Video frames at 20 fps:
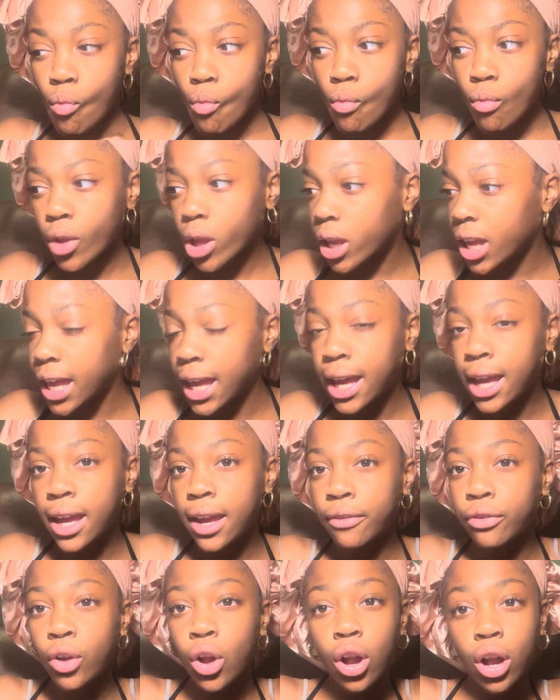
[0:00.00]
yeah,
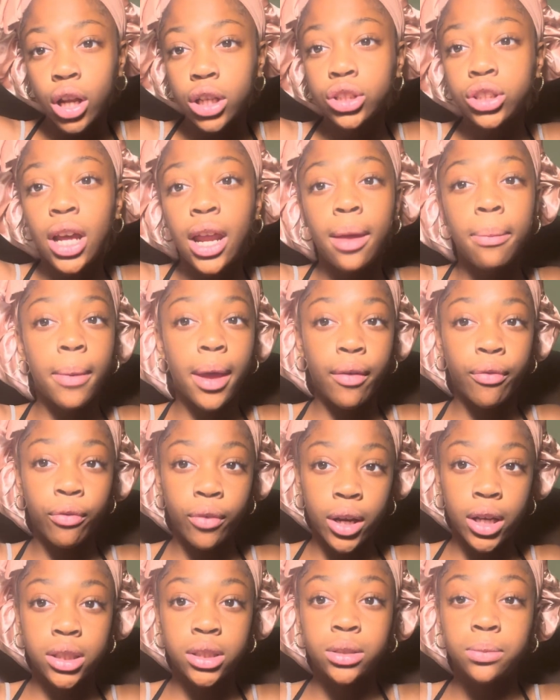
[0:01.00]
if you're gonna try to make
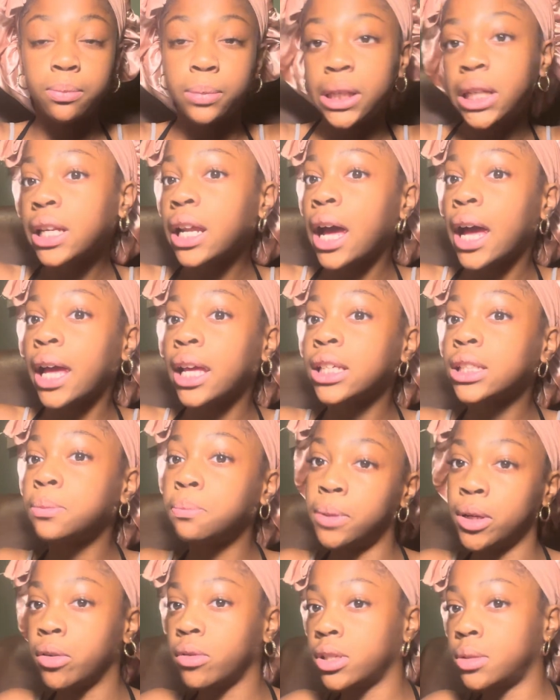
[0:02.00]
friends, be nice,
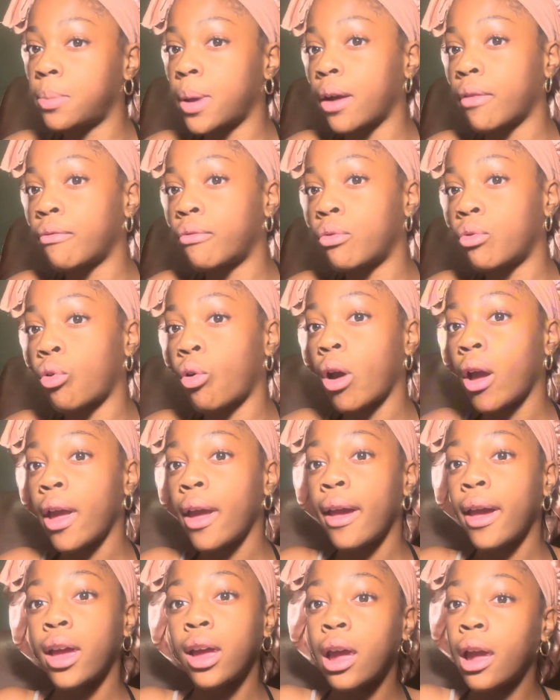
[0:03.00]
be respectful,
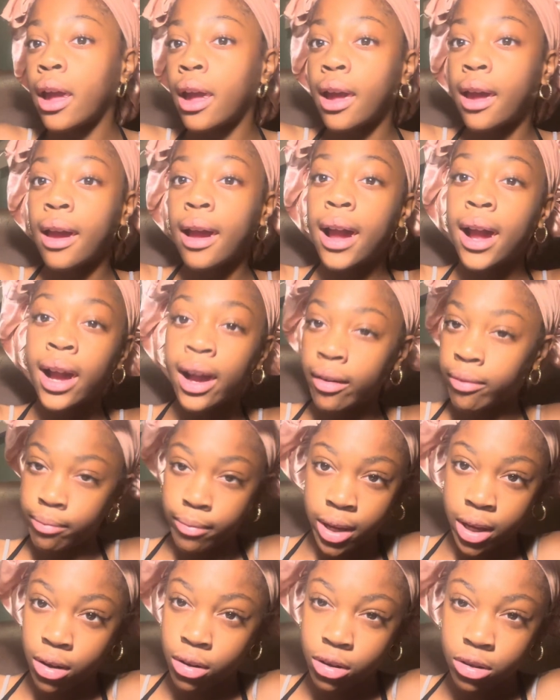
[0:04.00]
and have
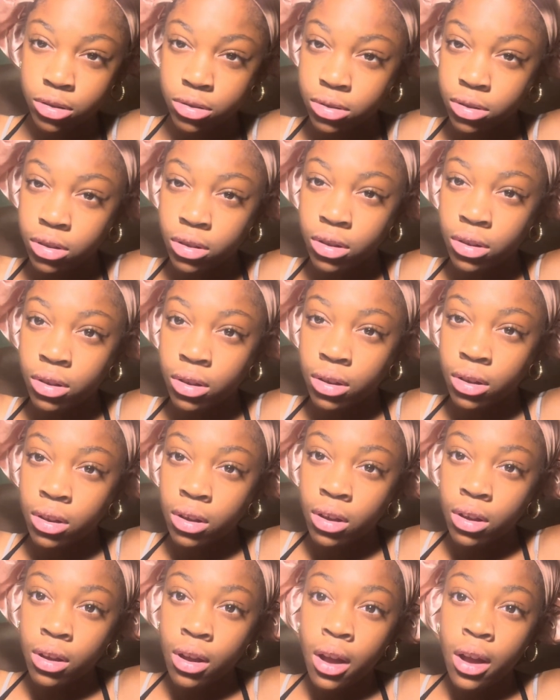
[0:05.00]
manners.
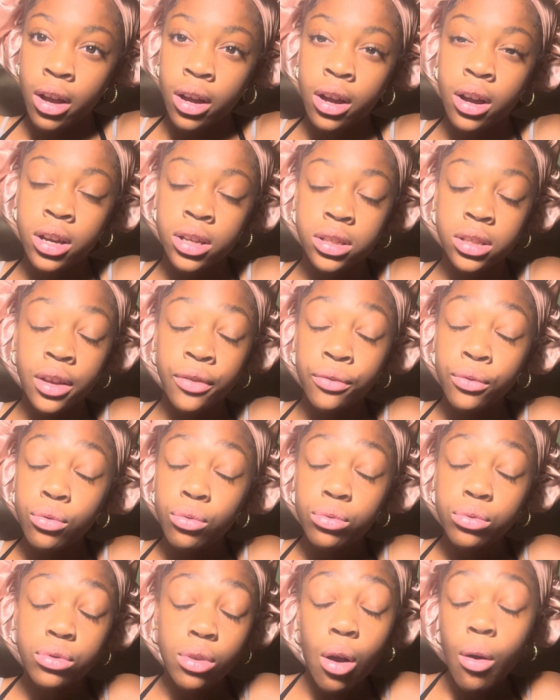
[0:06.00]
Because if
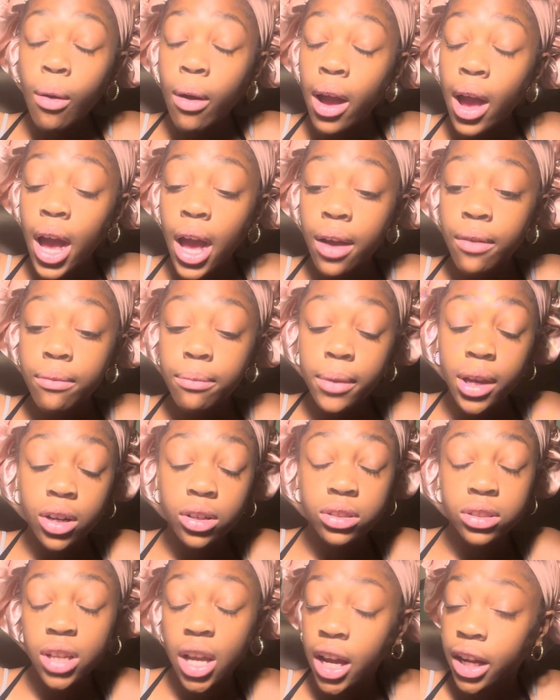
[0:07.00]
you don't have
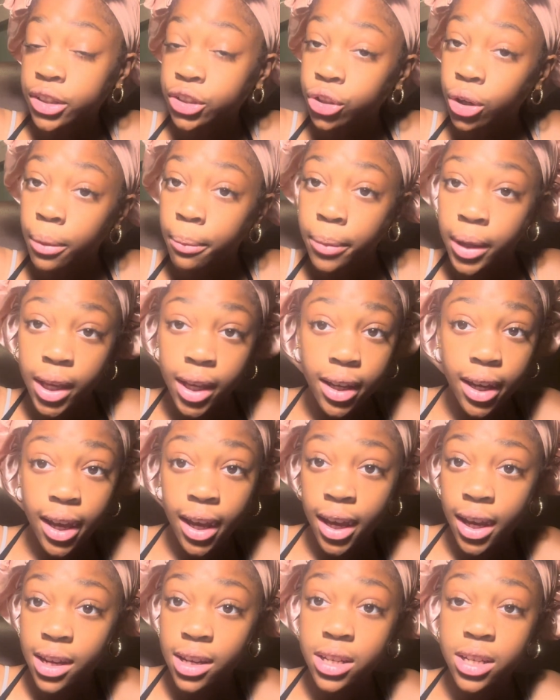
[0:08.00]
manners at your big
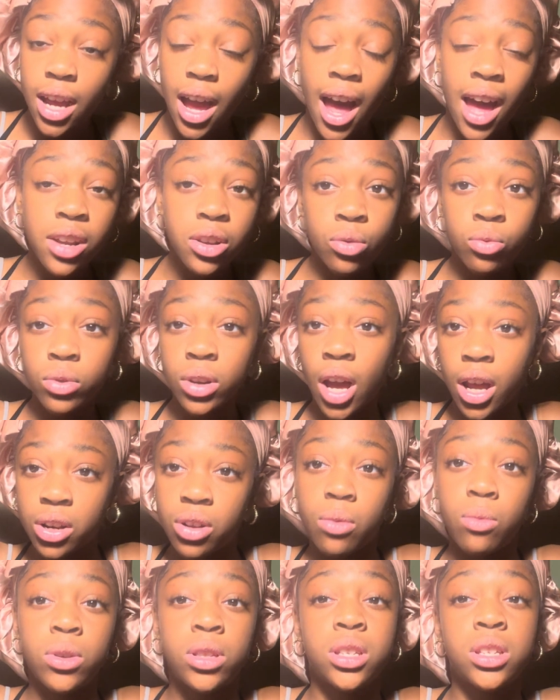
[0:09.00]
age, I do not know
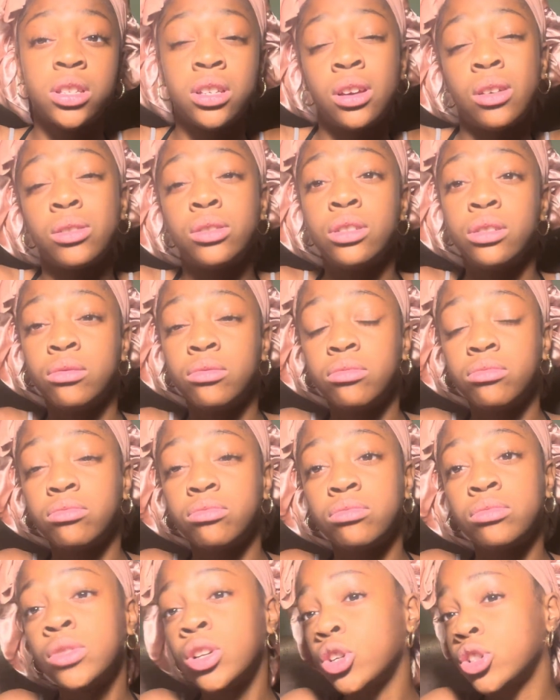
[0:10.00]
what to tell you.
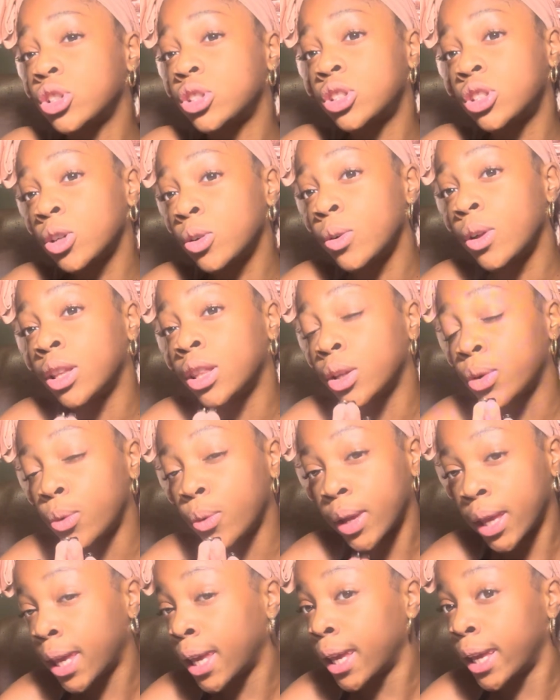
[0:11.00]
You're still a little
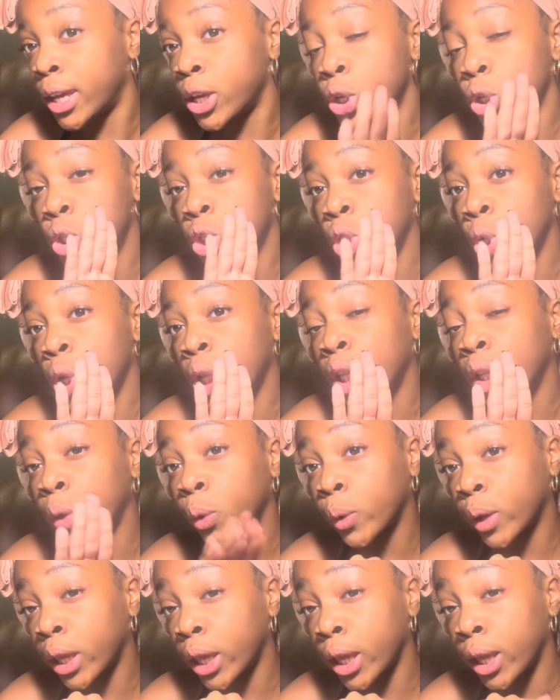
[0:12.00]
kid. You're still a little
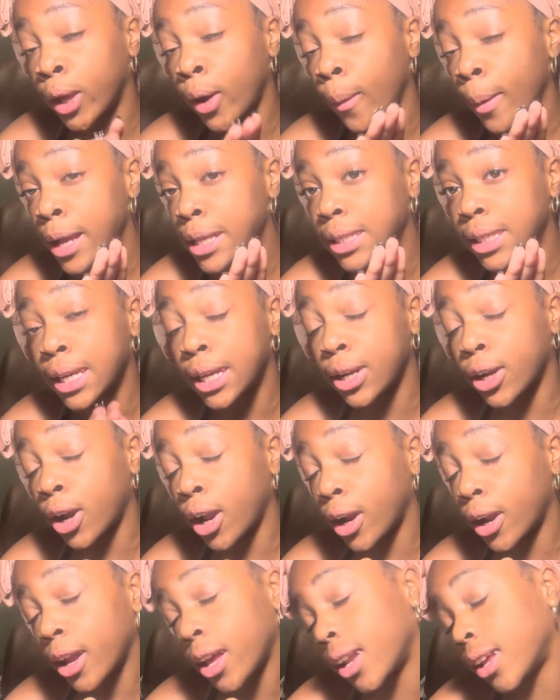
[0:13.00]
kid. Go back to
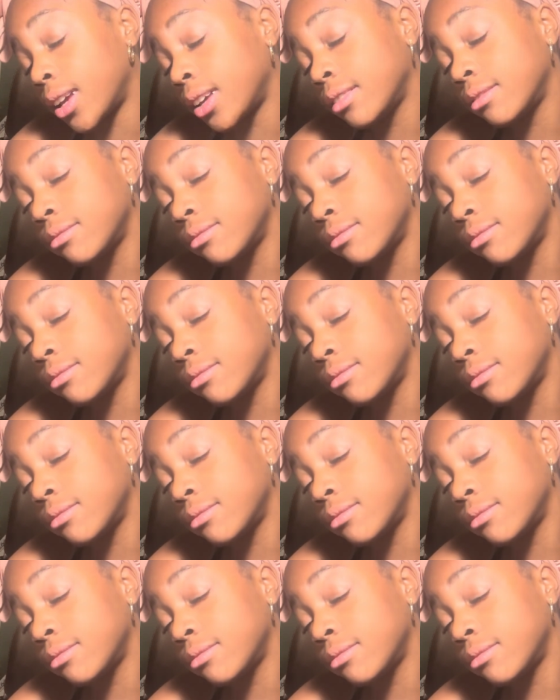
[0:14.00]
kindergarten, honey.